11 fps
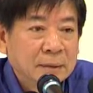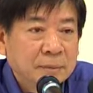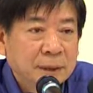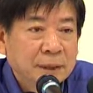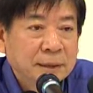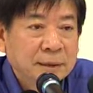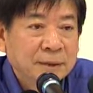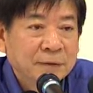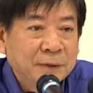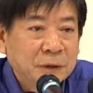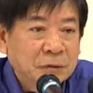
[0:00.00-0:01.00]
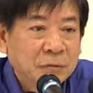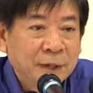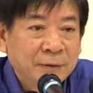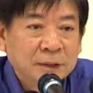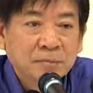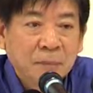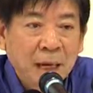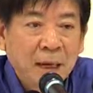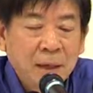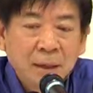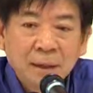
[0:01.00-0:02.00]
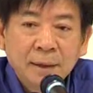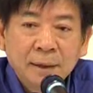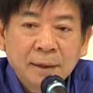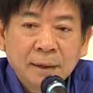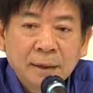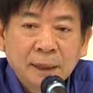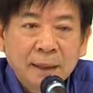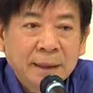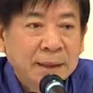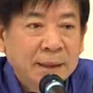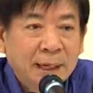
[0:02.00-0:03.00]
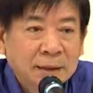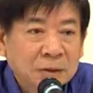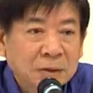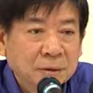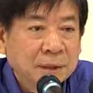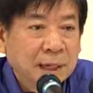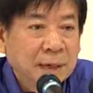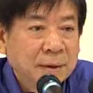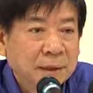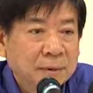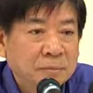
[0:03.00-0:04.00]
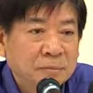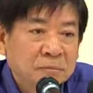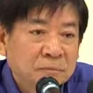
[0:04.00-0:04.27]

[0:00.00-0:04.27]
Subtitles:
because the first wave is mild, and then guts go down, and